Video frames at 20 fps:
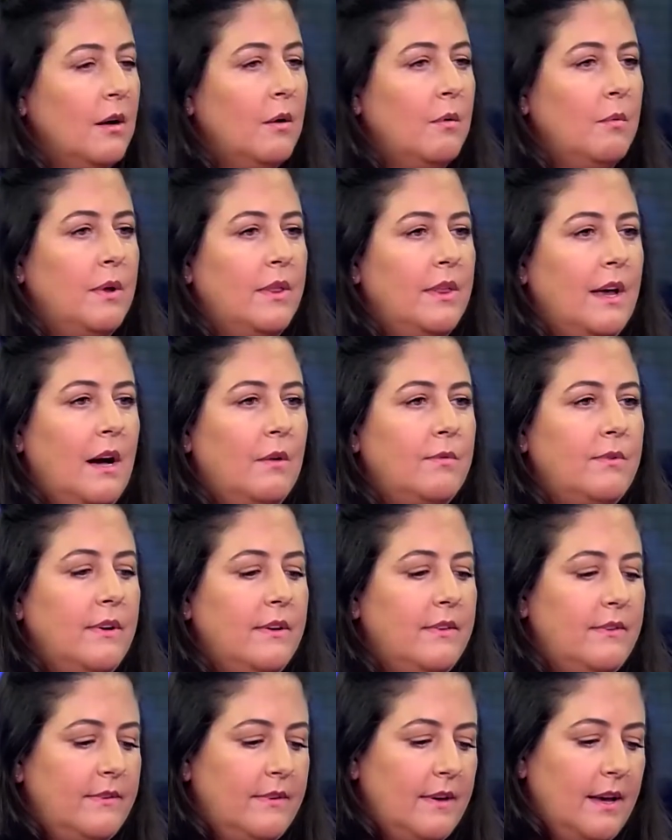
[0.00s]
-hmm. without
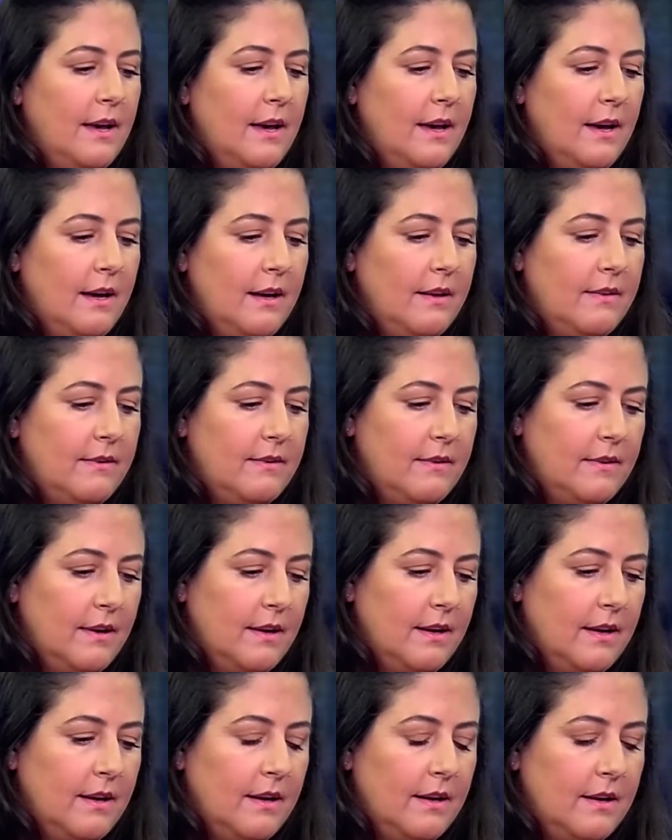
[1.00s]
it's uh, it's
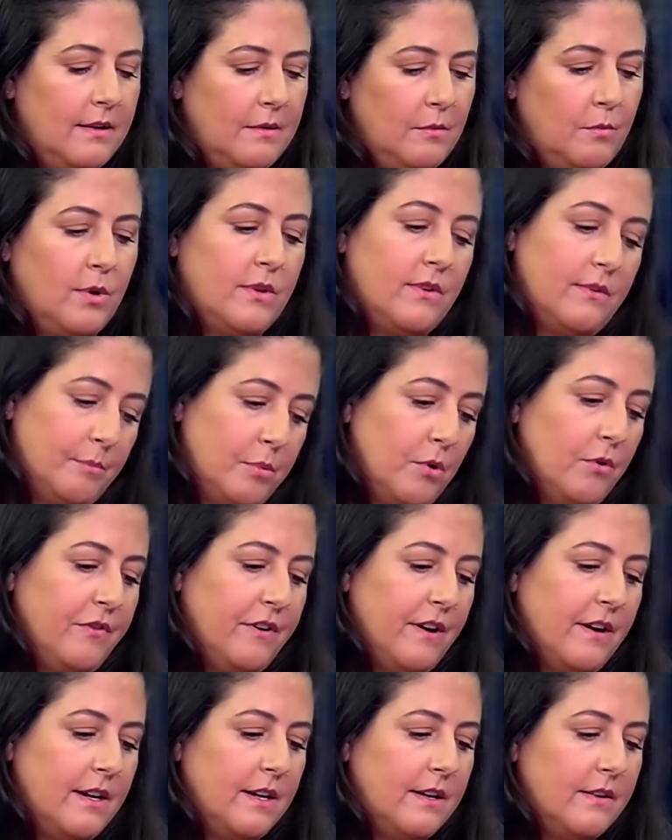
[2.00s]
uh, what's Blue
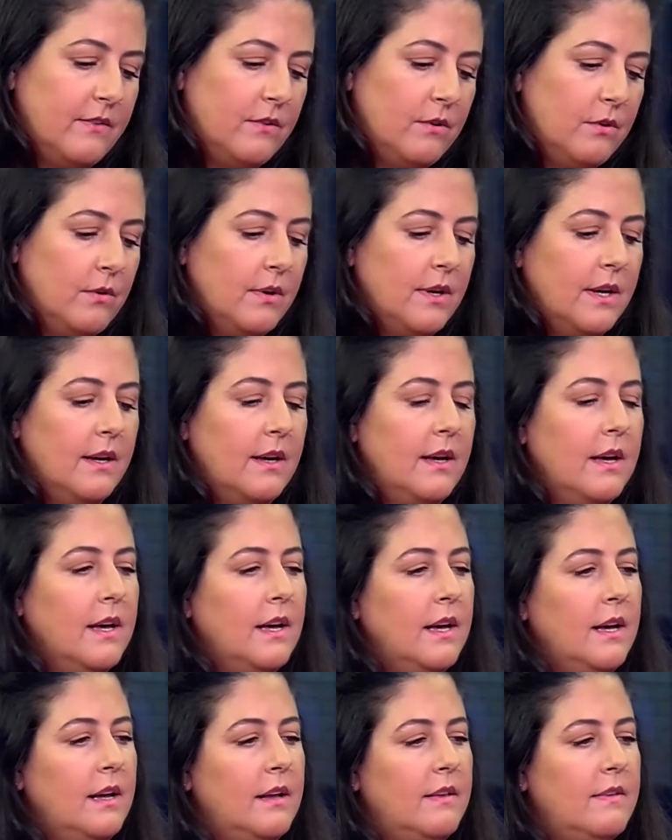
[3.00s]
Fairy is doing.
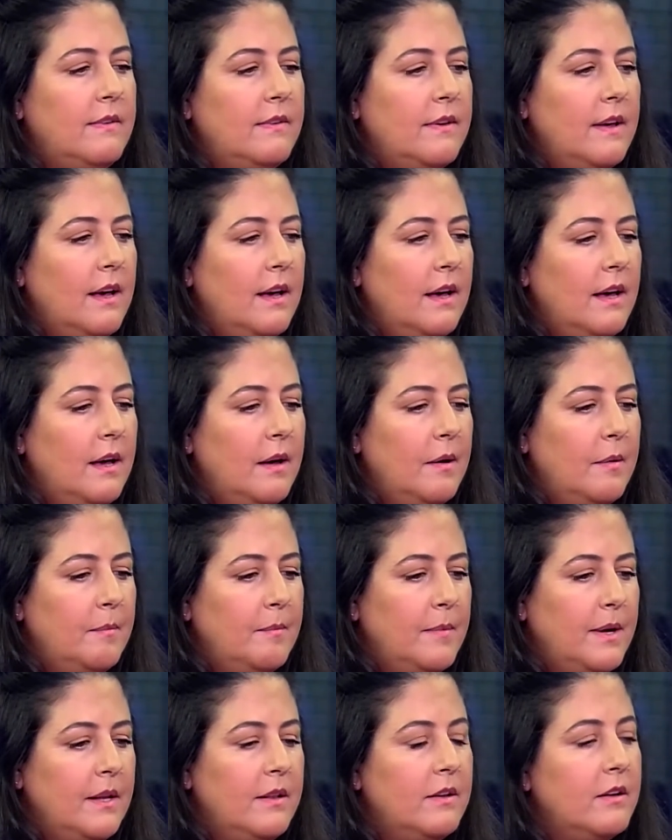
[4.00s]
It
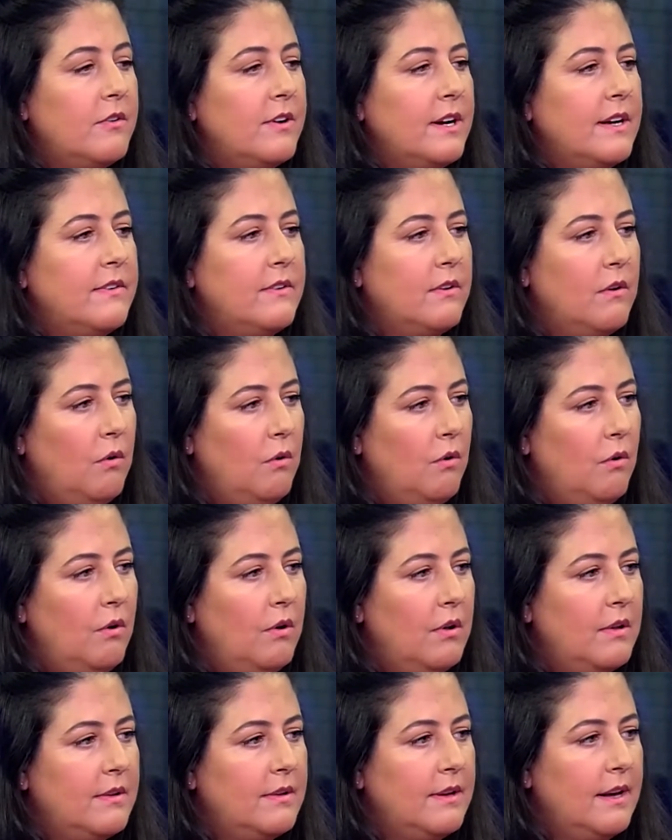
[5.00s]
um, integrates
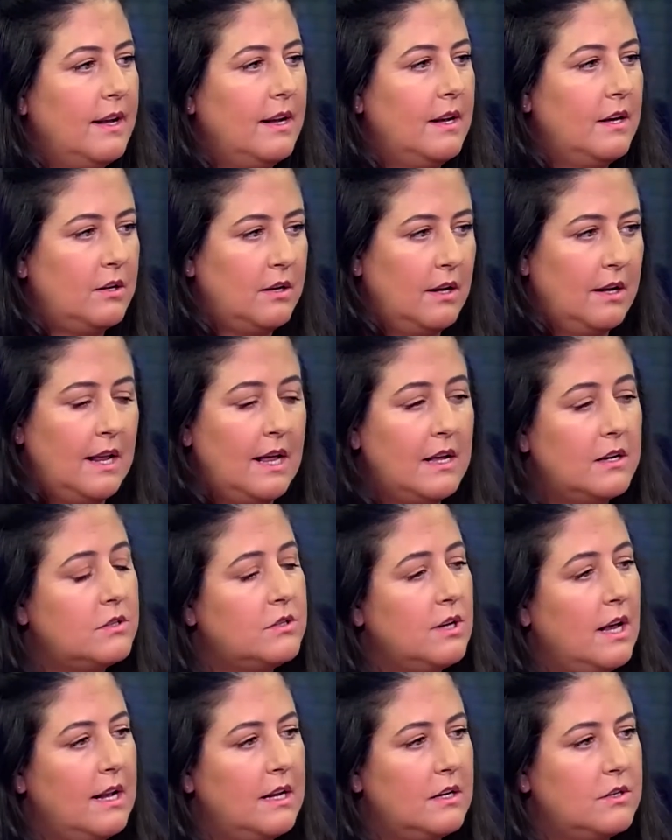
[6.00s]
all the
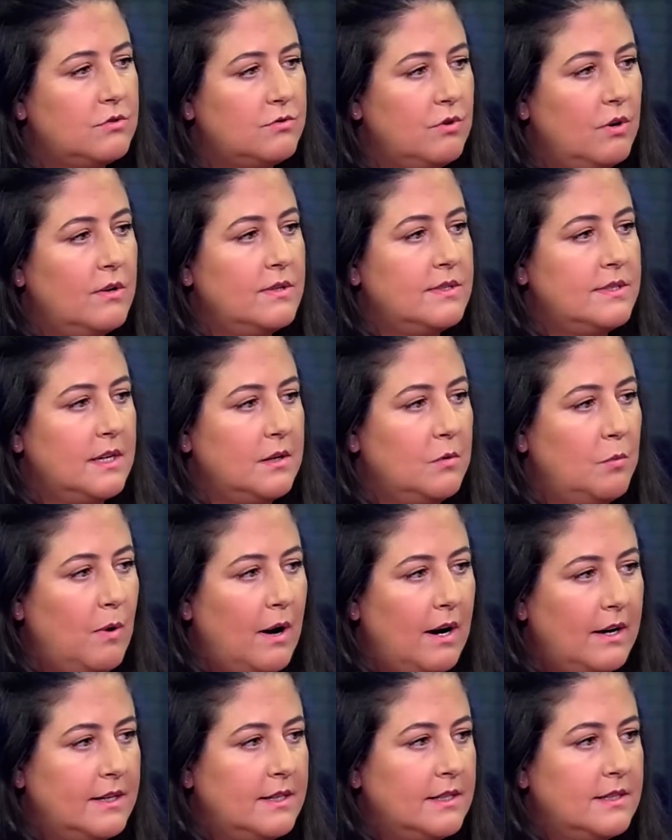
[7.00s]
electrodes and
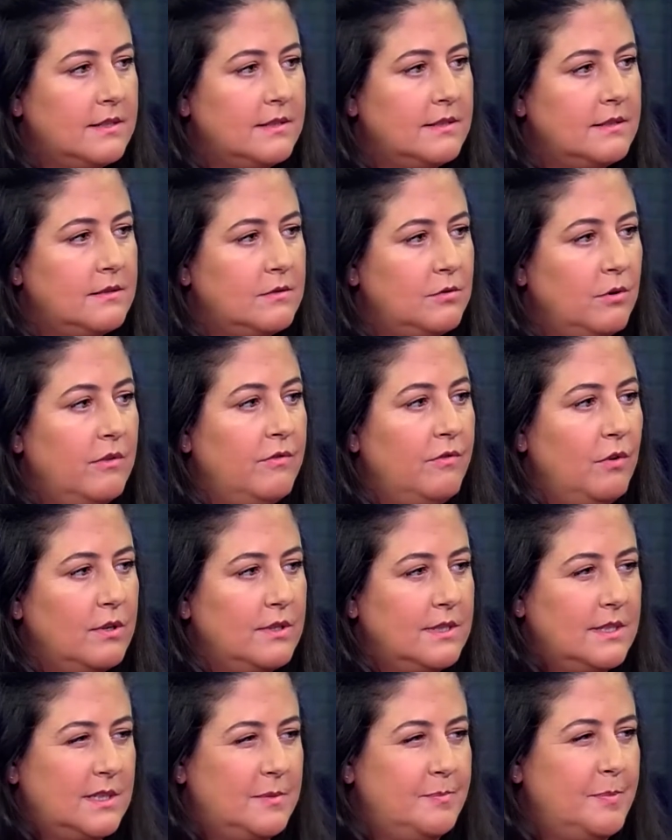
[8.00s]
wires to avoid
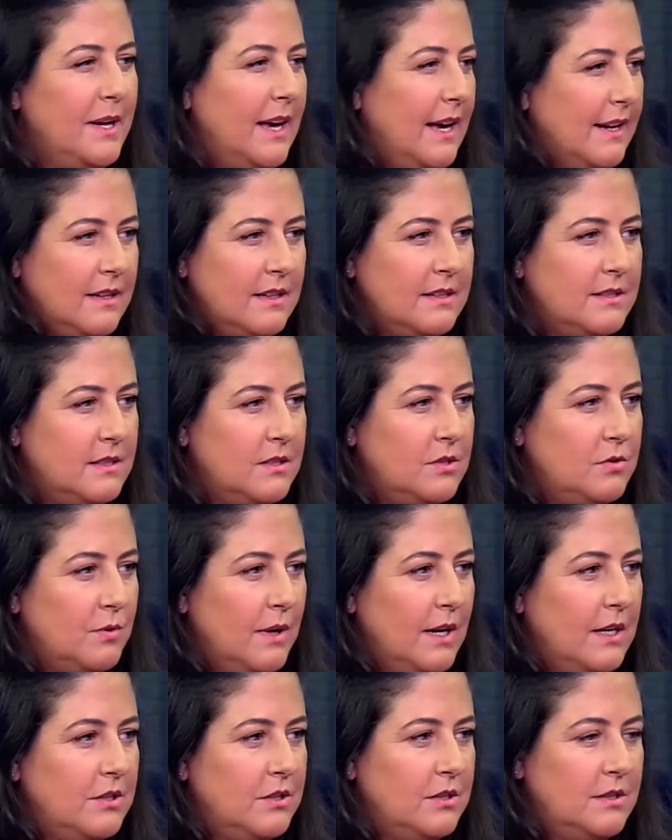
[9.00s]
okay. the spaghetti
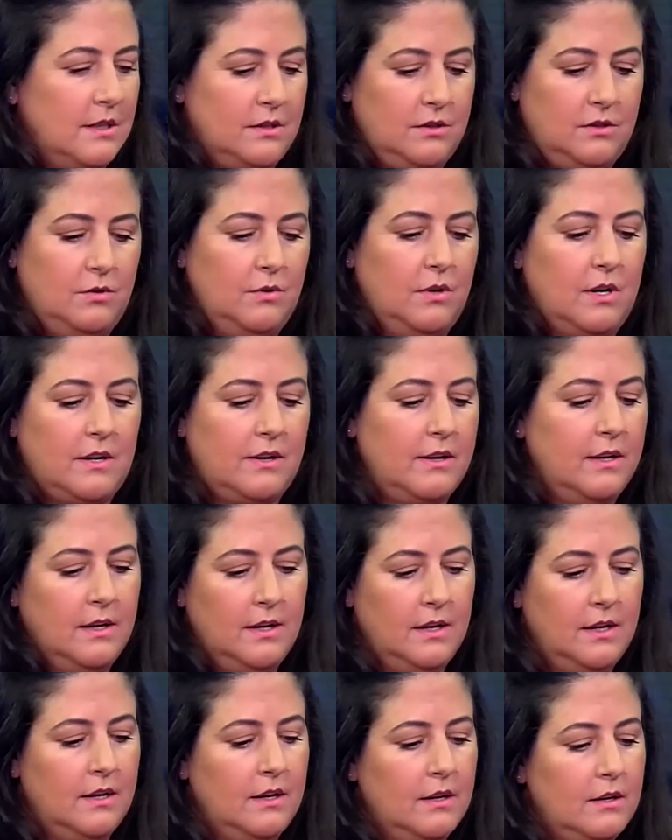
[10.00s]
situation that you are
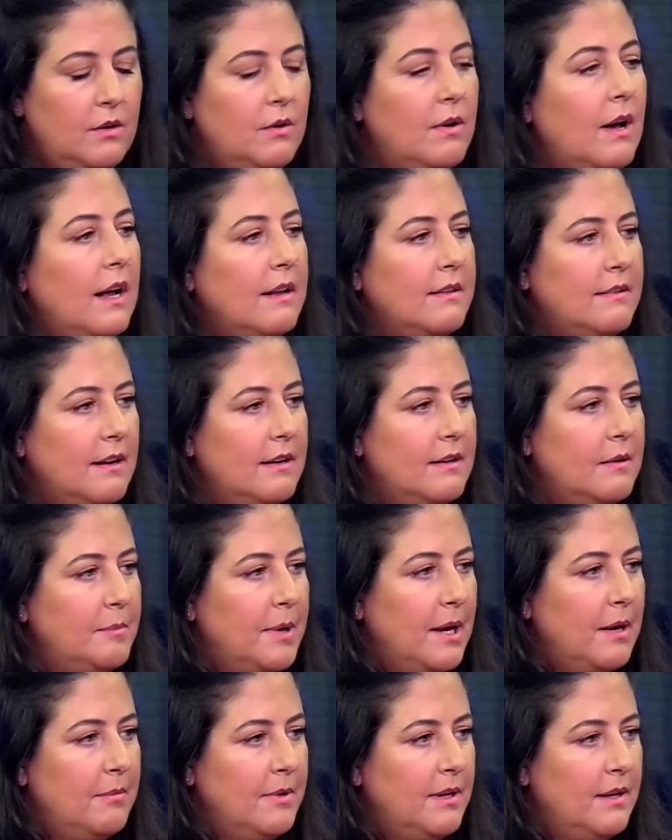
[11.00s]
you can't take the
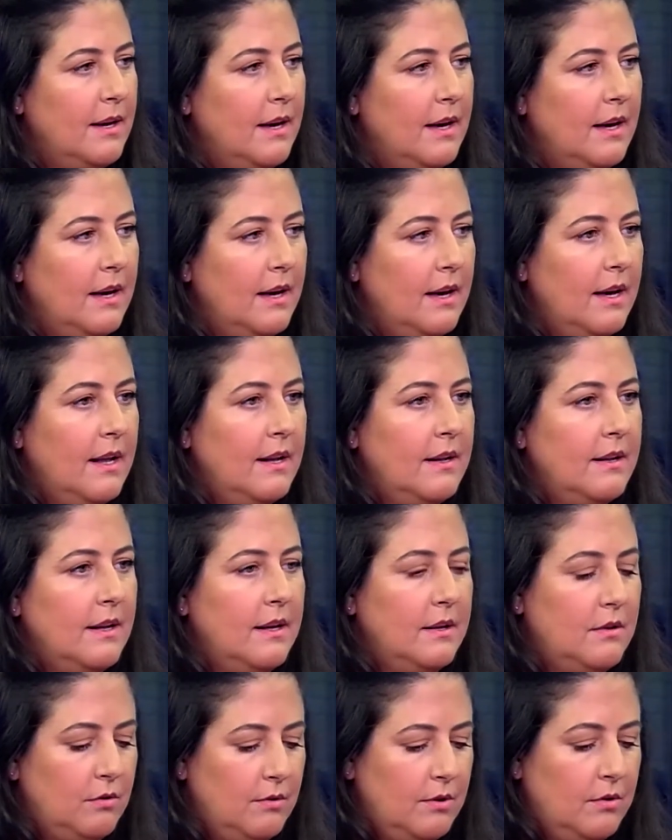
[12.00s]
baby uh, and uh,
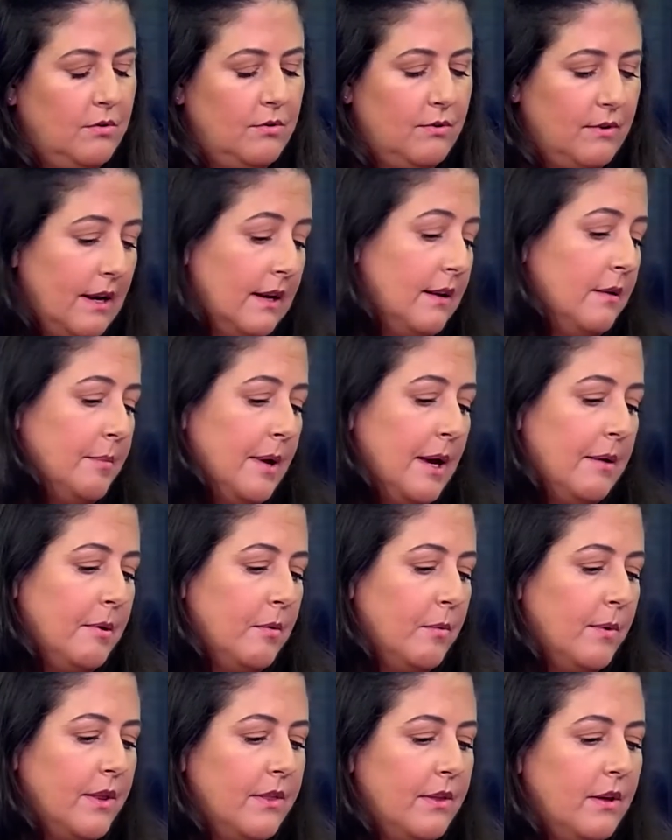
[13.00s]
to take the baby
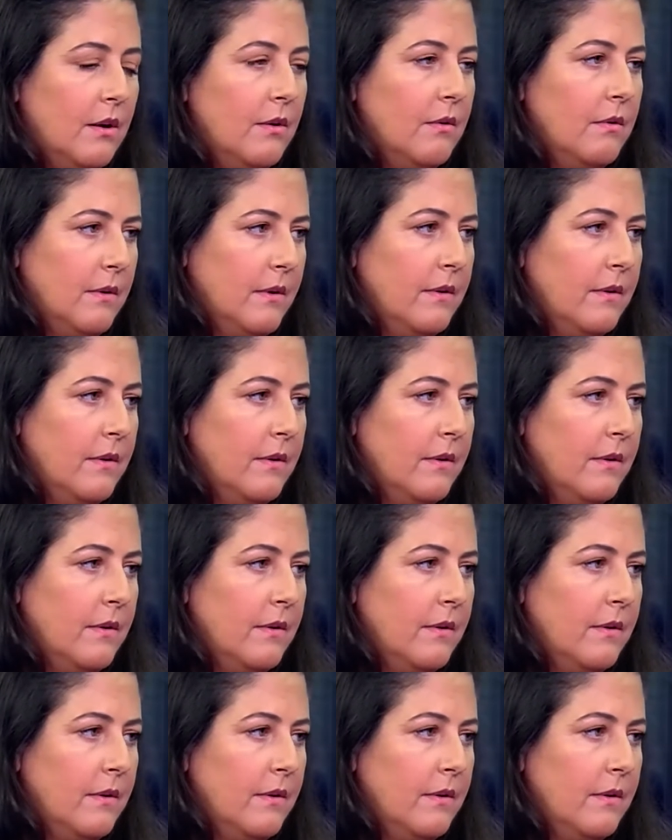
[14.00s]
with right, you. Right, because